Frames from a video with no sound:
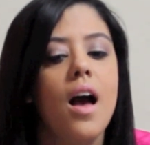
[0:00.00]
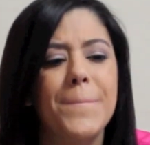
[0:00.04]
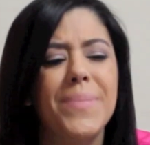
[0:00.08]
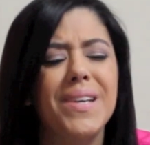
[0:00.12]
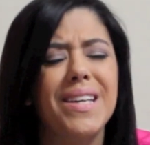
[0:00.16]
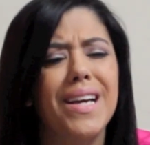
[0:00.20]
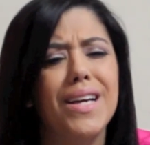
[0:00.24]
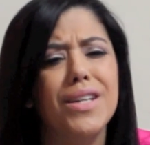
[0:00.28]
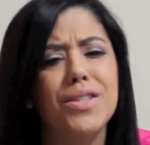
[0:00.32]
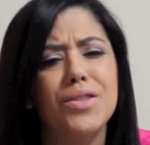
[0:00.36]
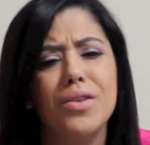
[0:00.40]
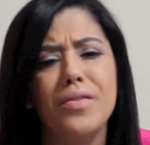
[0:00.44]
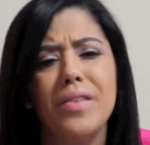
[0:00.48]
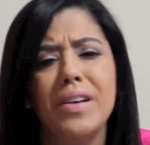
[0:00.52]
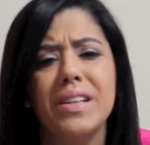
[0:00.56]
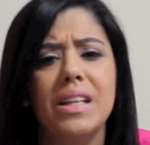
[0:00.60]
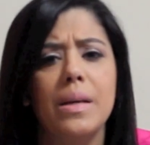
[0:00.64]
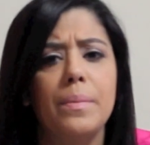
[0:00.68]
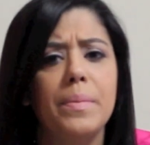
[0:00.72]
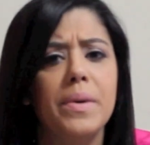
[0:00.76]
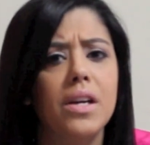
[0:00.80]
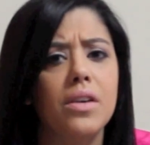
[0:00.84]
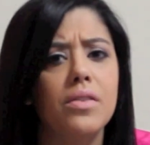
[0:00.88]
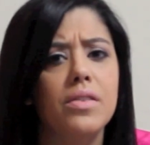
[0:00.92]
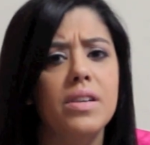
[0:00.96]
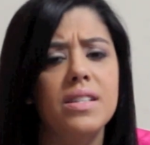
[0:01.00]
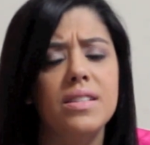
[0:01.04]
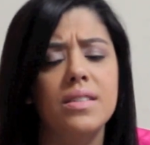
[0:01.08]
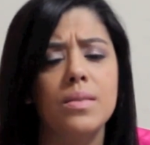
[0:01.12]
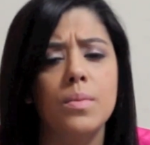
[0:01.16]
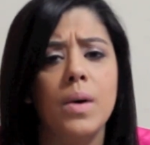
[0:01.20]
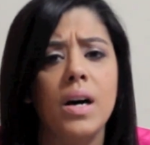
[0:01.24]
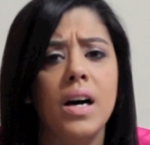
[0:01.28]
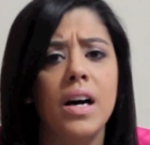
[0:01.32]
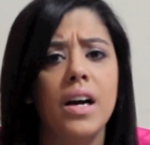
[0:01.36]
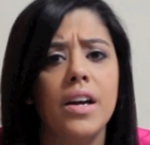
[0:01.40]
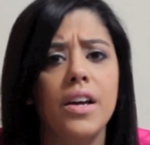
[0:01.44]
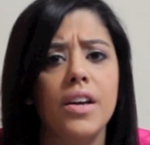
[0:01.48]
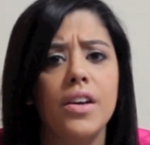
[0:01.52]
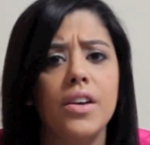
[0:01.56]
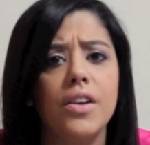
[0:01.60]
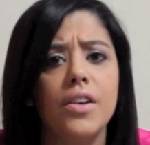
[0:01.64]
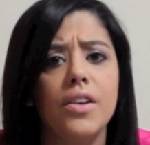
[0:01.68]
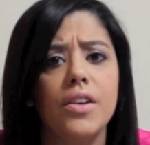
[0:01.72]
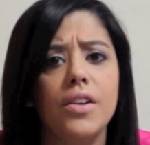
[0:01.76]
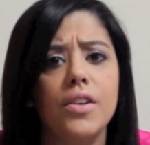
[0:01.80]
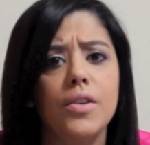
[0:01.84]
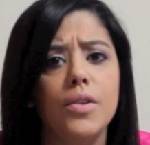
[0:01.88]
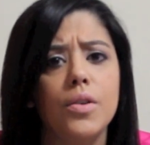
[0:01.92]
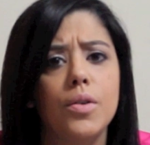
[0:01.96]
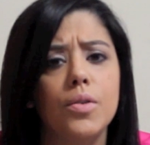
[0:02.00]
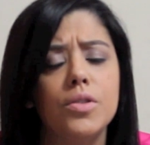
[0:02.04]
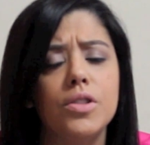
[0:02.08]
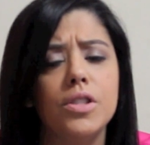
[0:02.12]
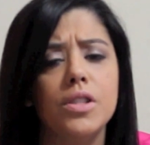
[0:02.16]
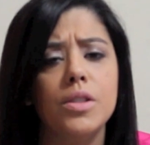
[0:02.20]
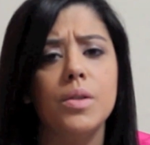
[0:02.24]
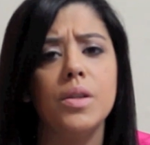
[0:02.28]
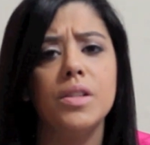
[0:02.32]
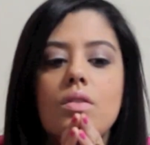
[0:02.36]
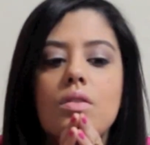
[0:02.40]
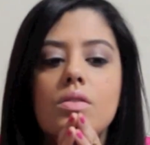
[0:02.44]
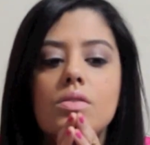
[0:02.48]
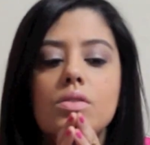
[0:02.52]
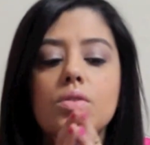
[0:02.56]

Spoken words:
But yeah, don't let that be a reason why you don't do it.